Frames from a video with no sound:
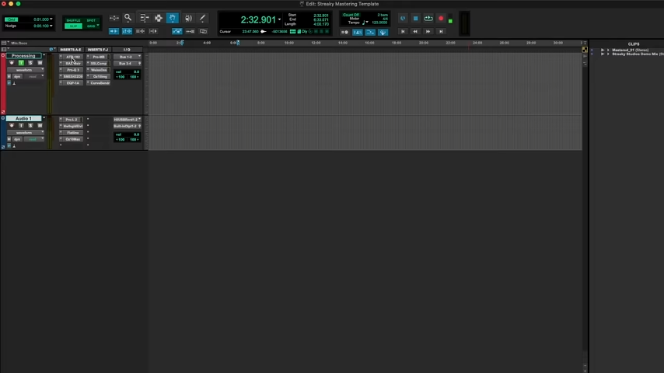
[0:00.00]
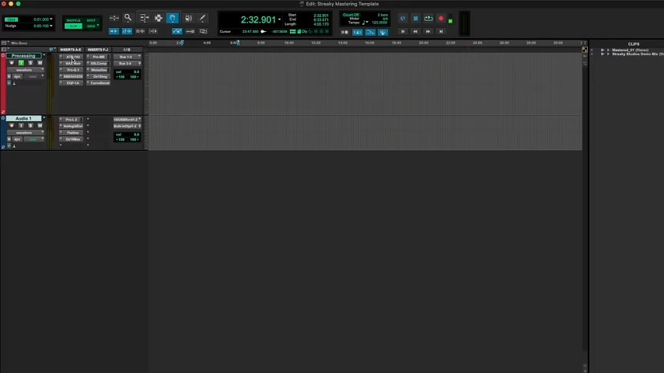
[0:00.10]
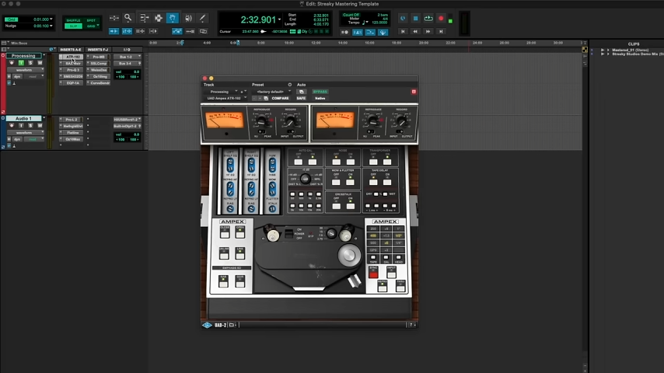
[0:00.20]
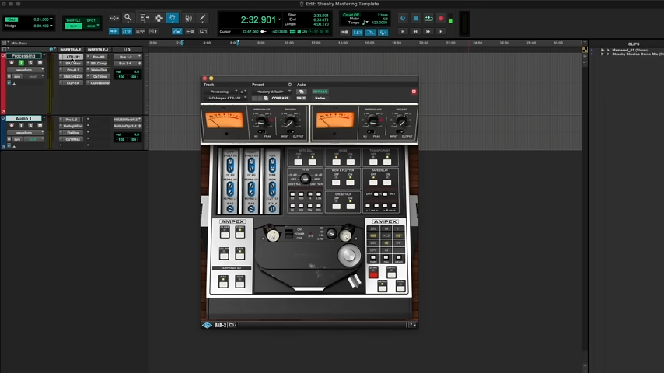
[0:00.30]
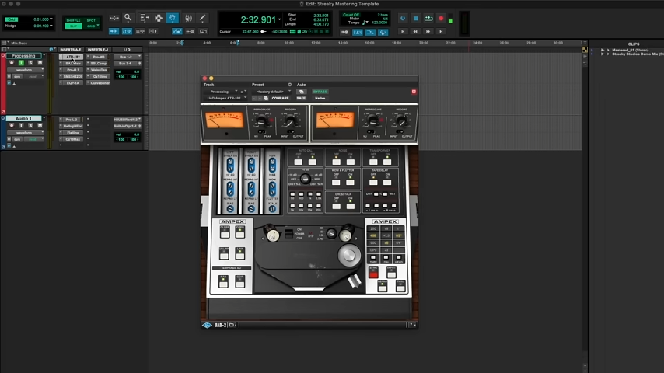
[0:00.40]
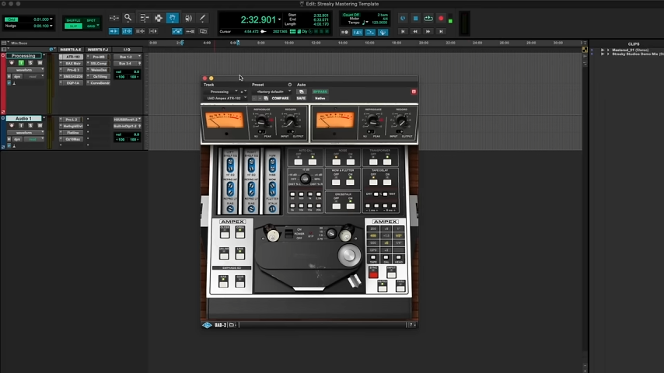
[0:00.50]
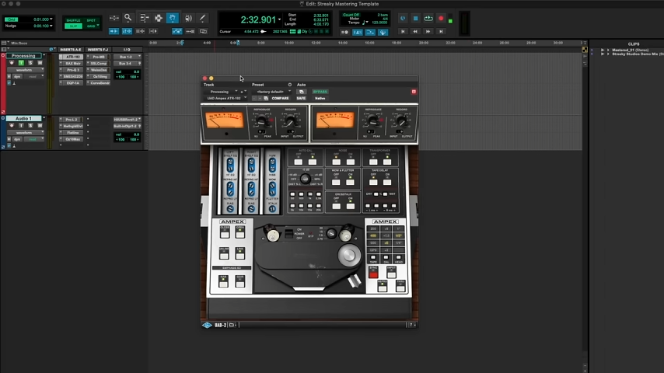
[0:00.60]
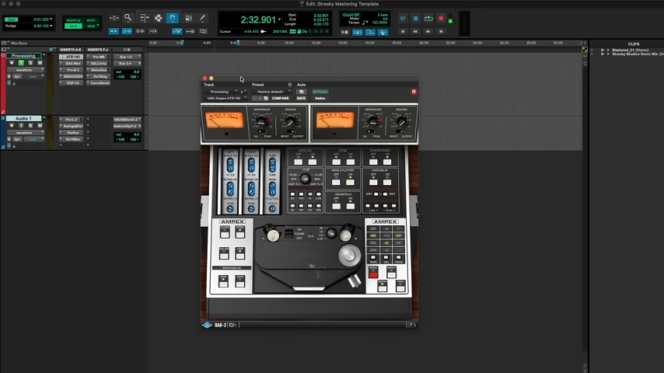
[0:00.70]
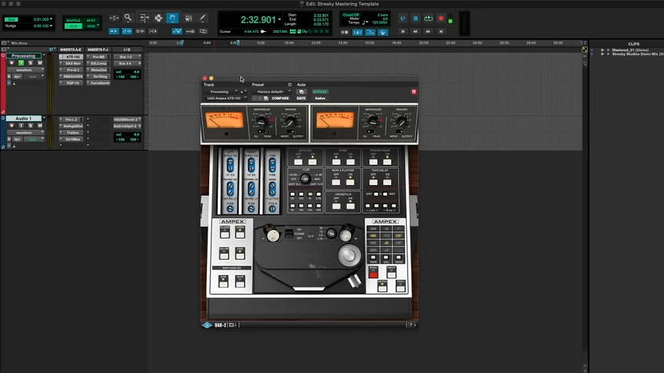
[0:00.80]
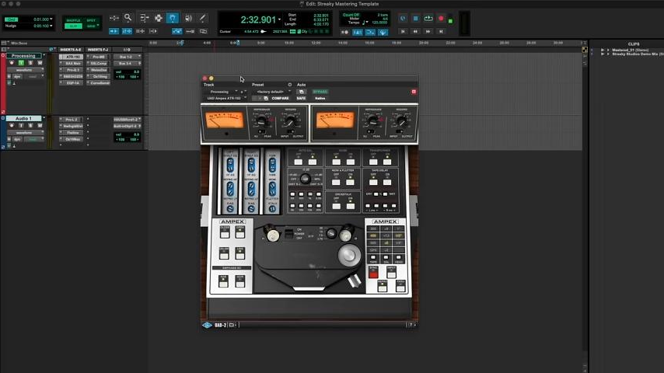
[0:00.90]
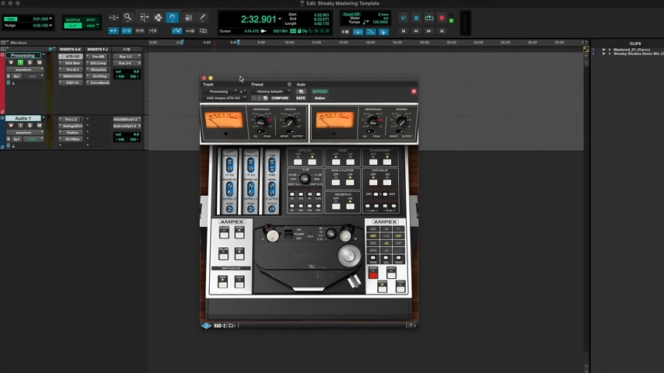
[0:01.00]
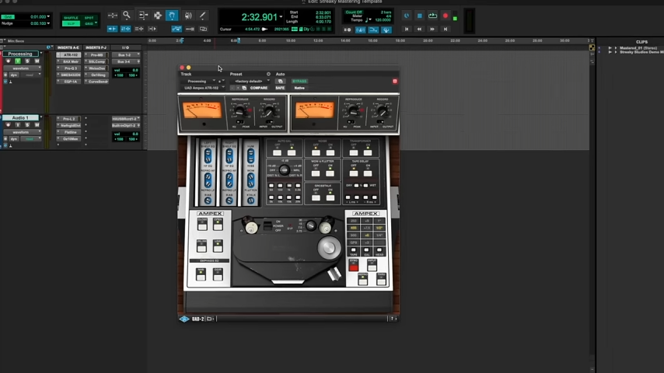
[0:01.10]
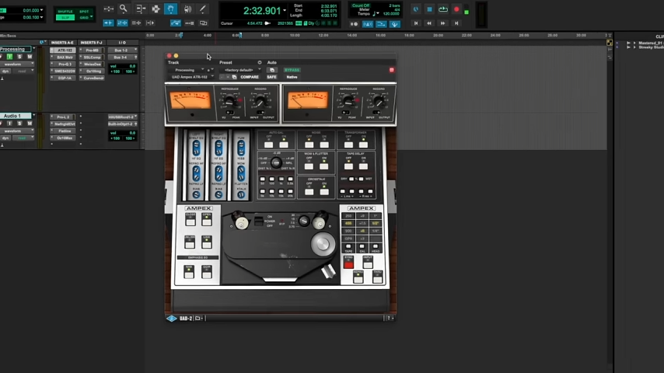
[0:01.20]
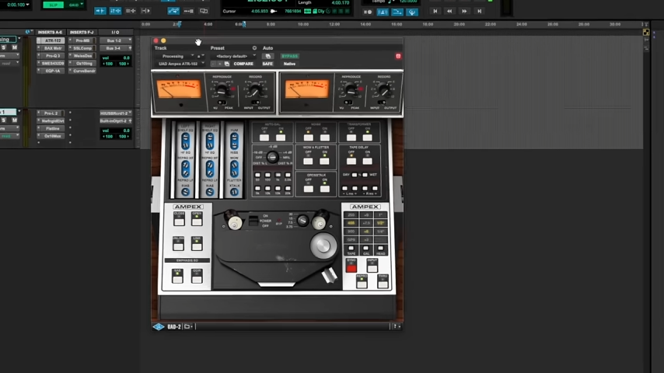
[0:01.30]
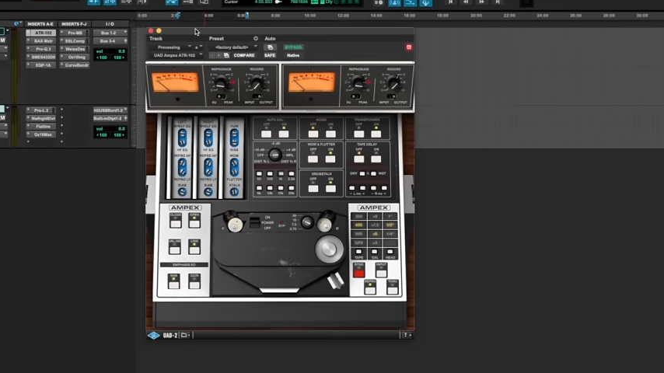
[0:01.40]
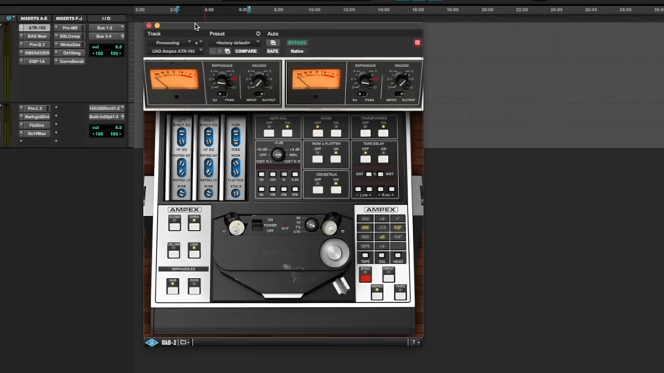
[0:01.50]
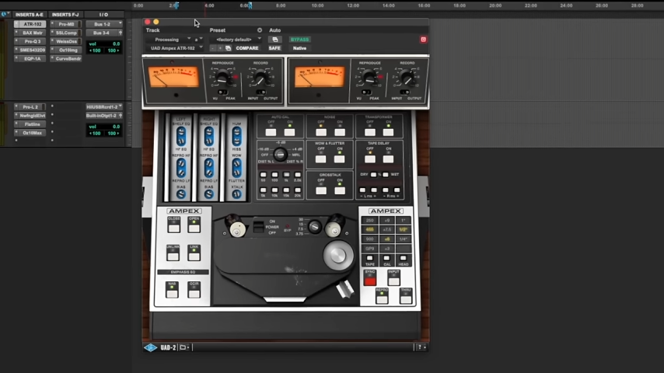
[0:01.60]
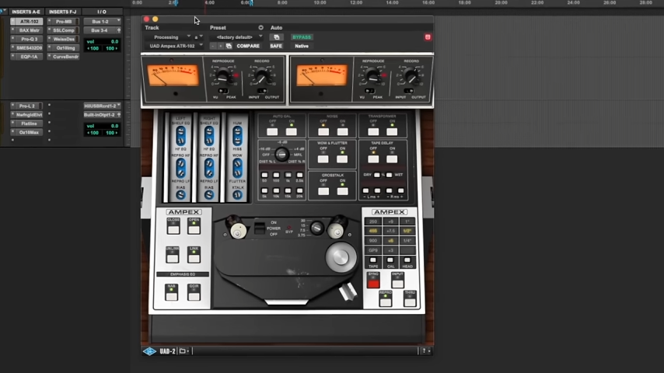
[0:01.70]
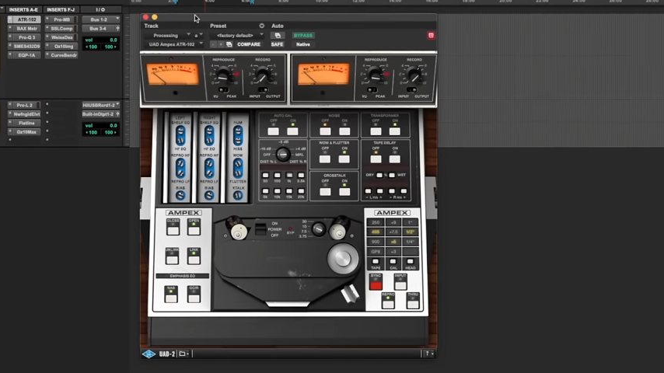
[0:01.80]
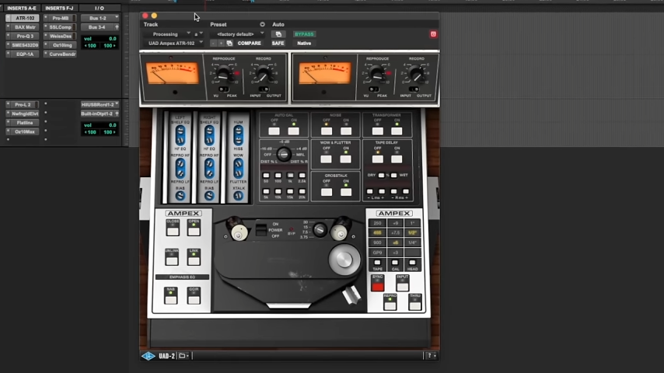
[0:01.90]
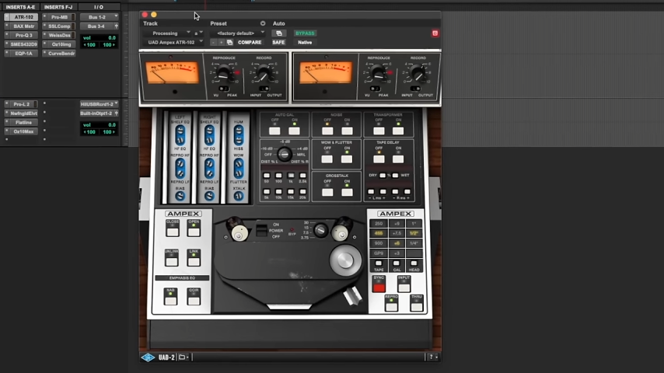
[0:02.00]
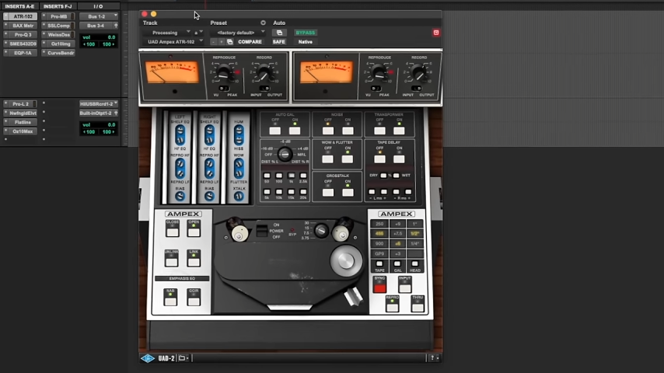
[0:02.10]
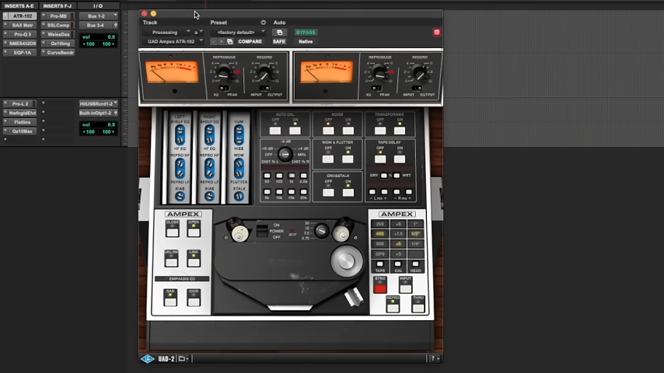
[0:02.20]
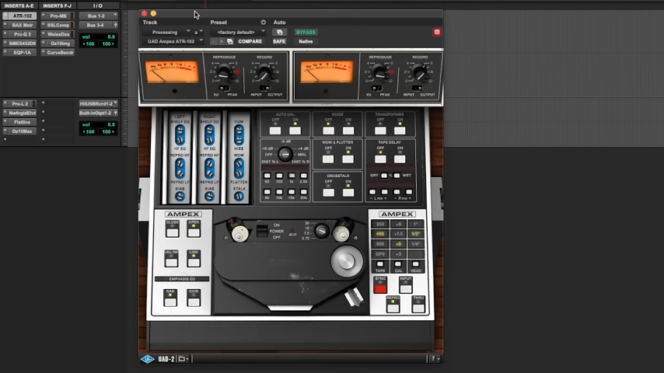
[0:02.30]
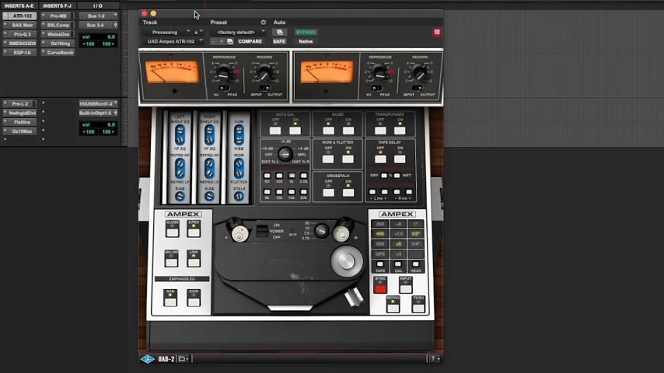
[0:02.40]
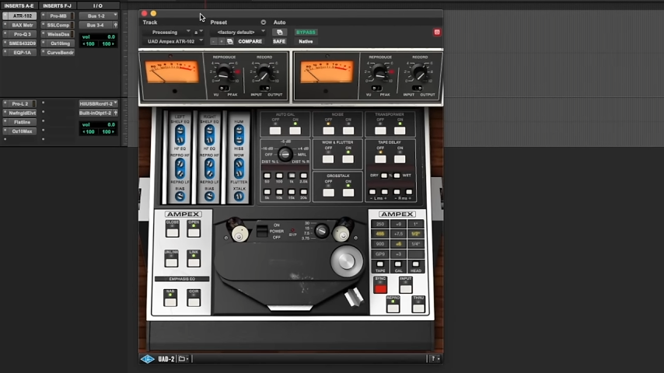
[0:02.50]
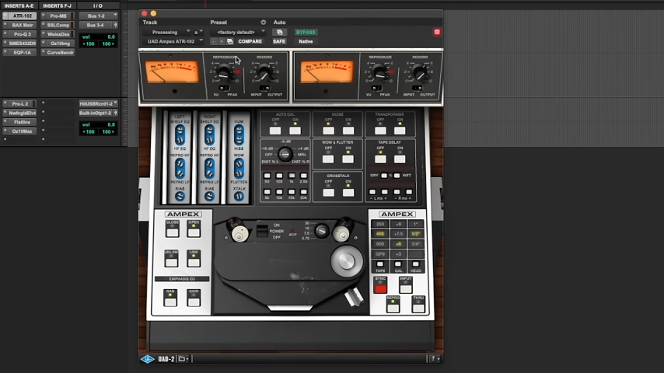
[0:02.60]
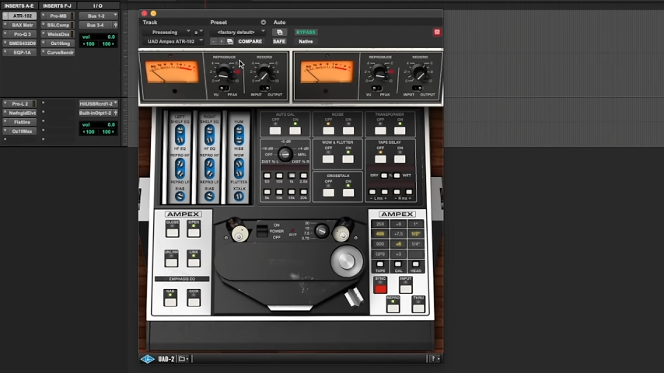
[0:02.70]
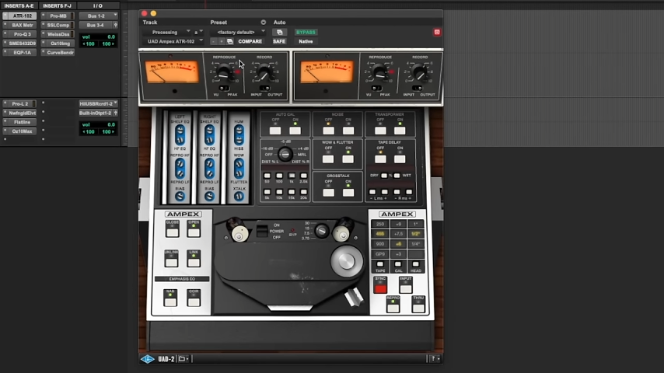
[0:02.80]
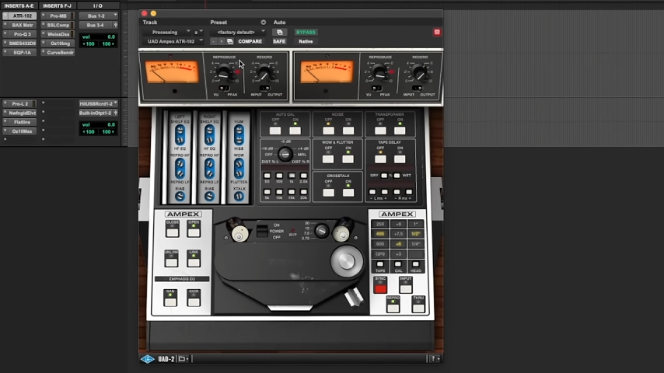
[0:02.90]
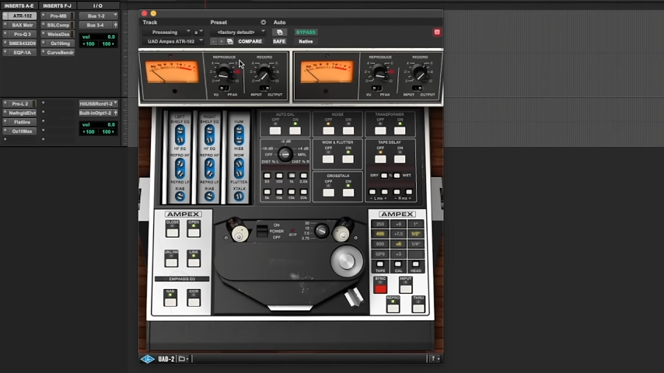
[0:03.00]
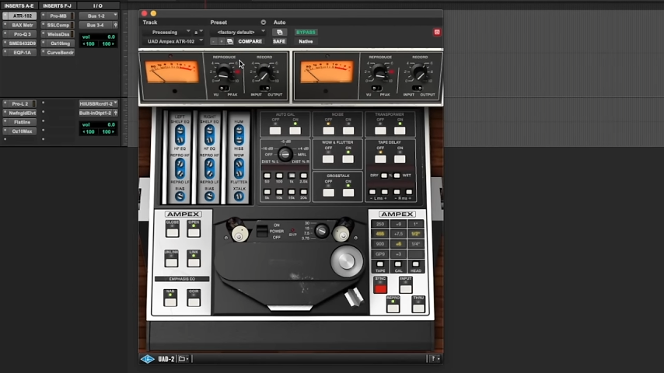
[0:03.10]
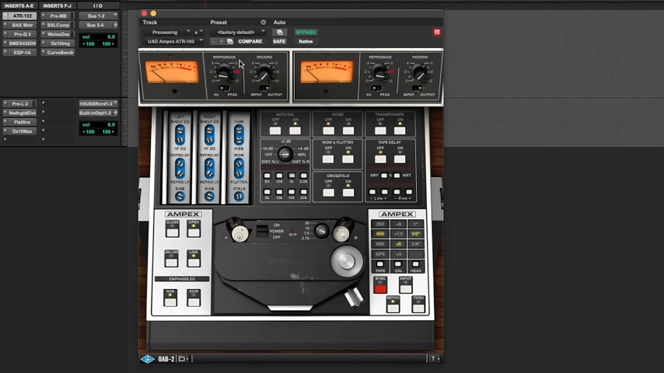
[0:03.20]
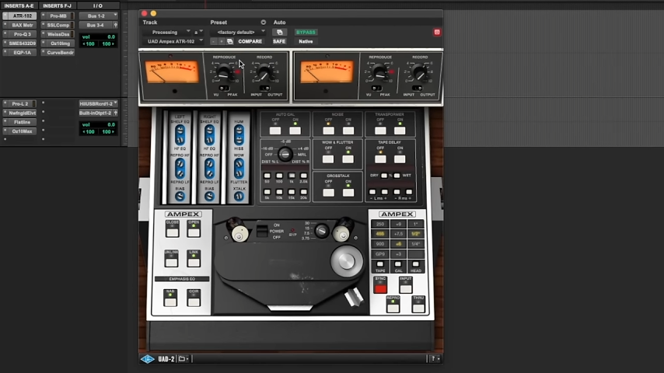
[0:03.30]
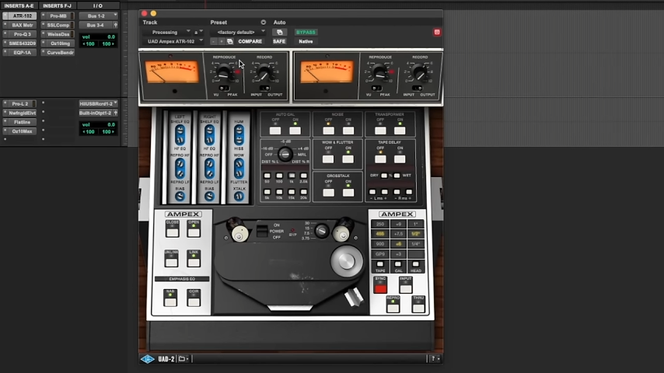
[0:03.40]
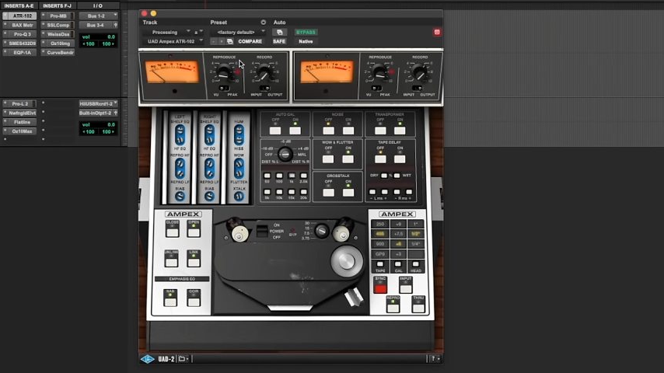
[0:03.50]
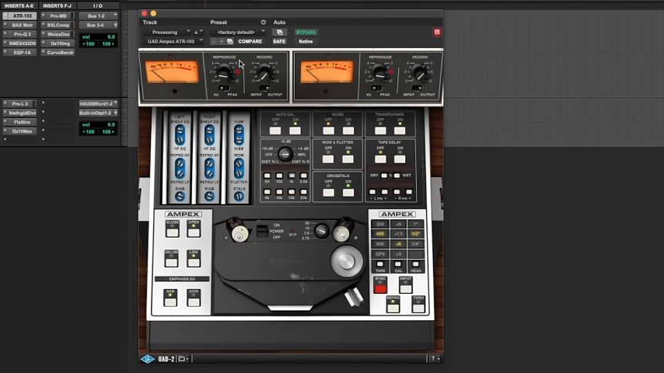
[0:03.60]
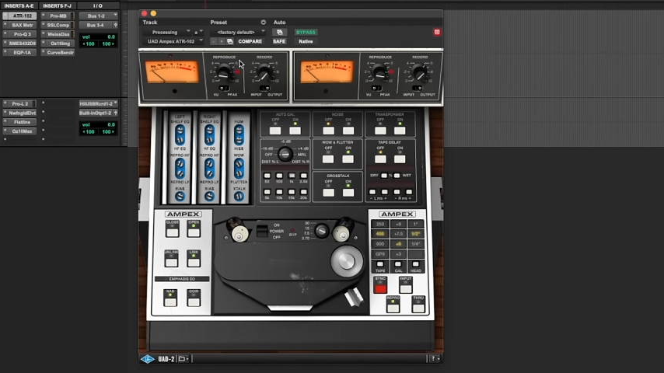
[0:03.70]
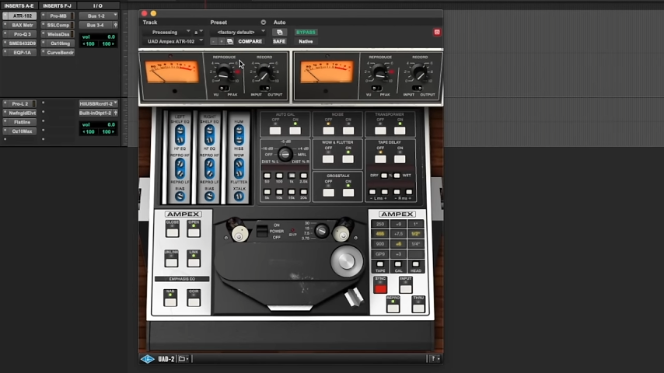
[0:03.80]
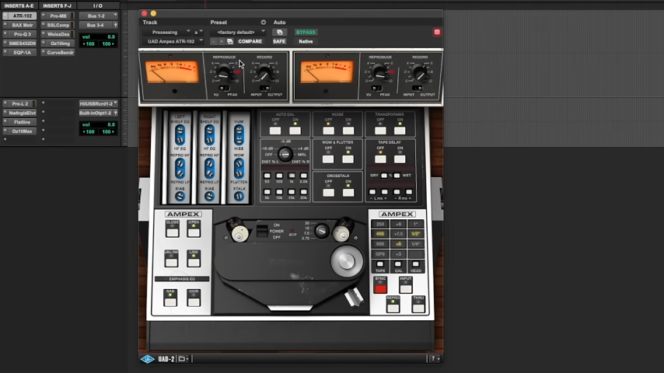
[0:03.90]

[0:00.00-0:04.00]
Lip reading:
[unreadable: no face in view]